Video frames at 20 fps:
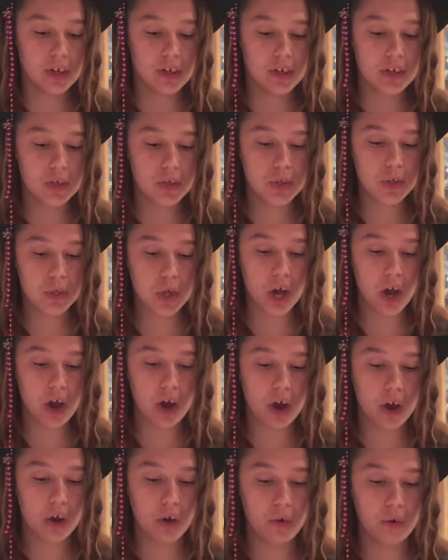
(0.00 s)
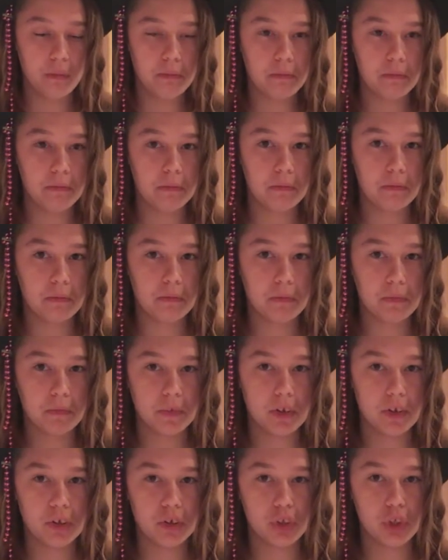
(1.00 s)
So,
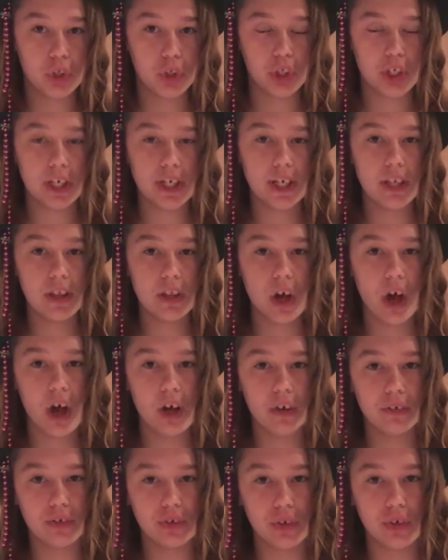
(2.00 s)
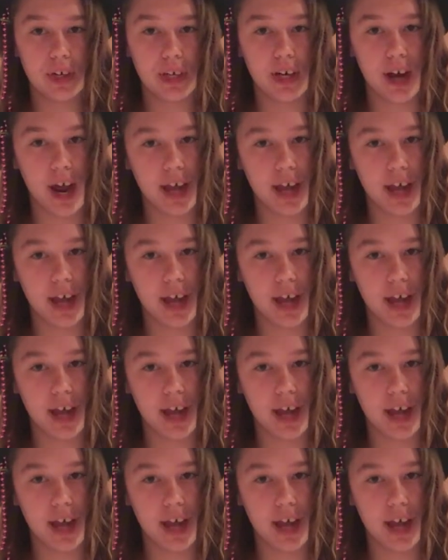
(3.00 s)
she thought of doing an